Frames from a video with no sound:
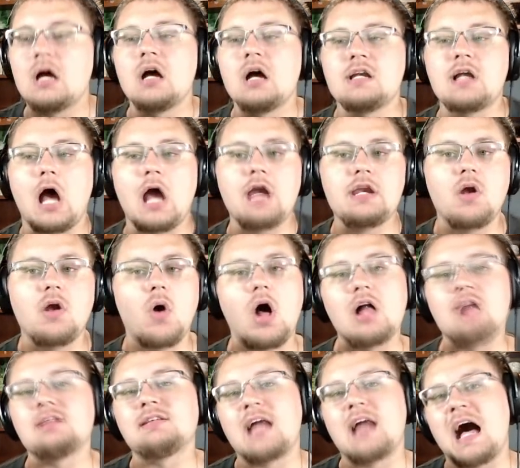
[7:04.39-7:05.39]
Now, I know a
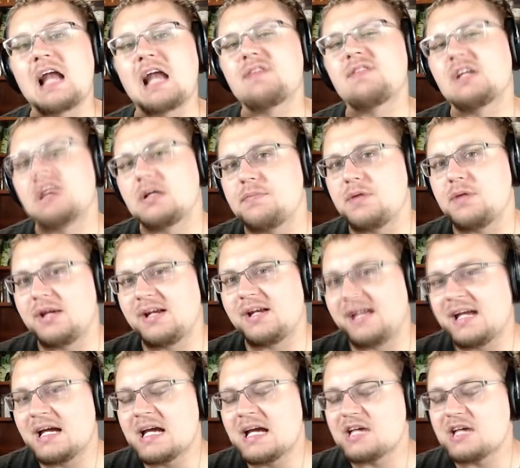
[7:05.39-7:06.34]
lot of the community